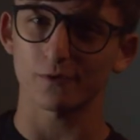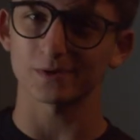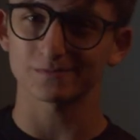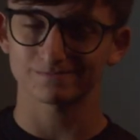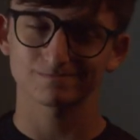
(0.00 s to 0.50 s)

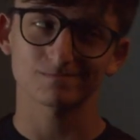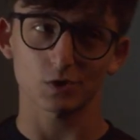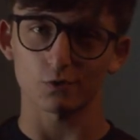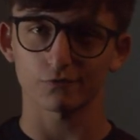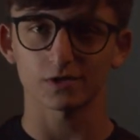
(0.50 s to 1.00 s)
from it.
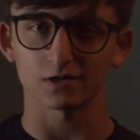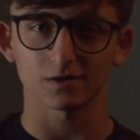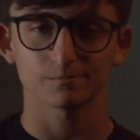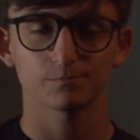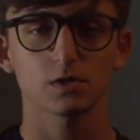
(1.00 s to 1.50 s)
Go
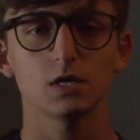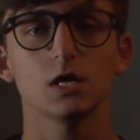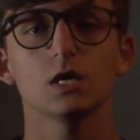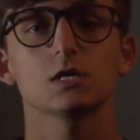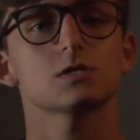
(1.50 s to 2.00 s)
figure.
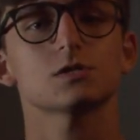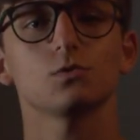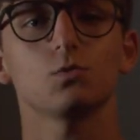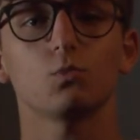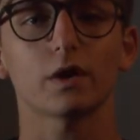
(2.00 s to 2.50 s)

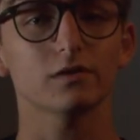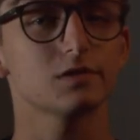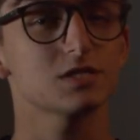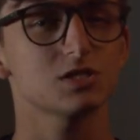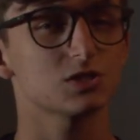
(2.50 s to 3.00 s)
So whether
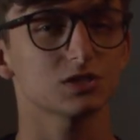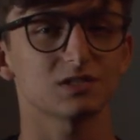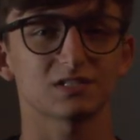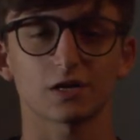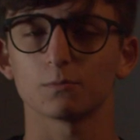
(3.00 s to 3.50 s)
this is
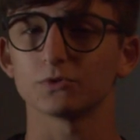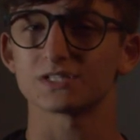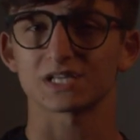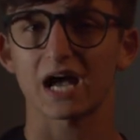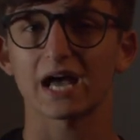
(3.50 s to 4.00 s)
just a terrible
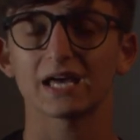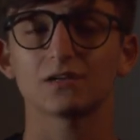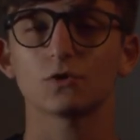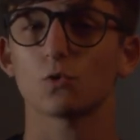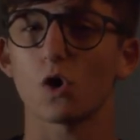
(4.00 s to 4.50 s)

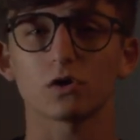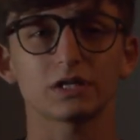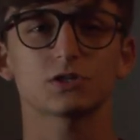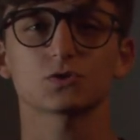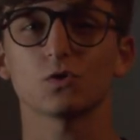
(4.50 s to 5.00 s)
design,
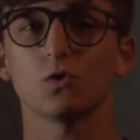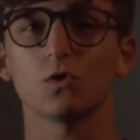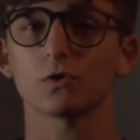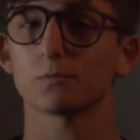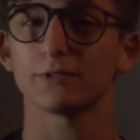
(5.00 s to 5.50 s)
quality control,
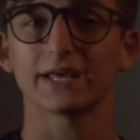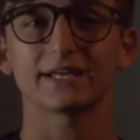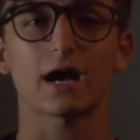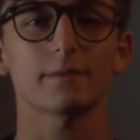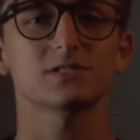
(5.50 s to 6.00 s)
or
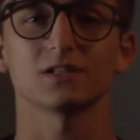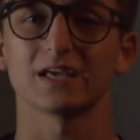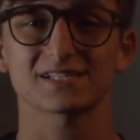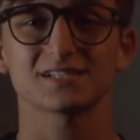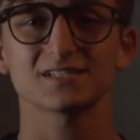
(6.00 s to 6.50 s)
planned
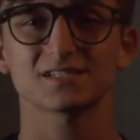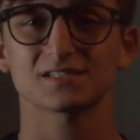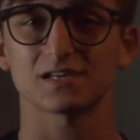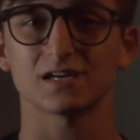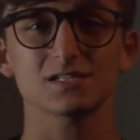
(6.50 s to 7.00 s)

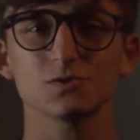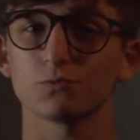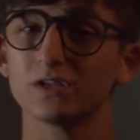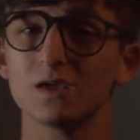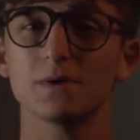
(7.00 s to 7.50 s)
obsolescence, it's a
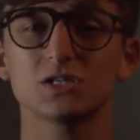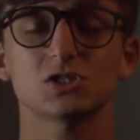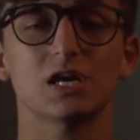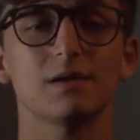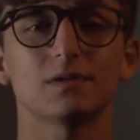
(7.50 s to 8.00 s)
really big
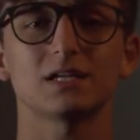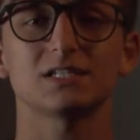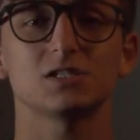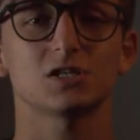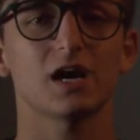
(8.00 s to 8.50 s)
shame that
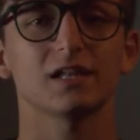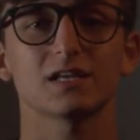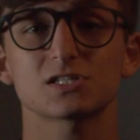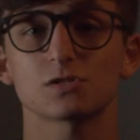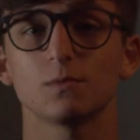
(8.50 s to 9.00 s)
DJI let so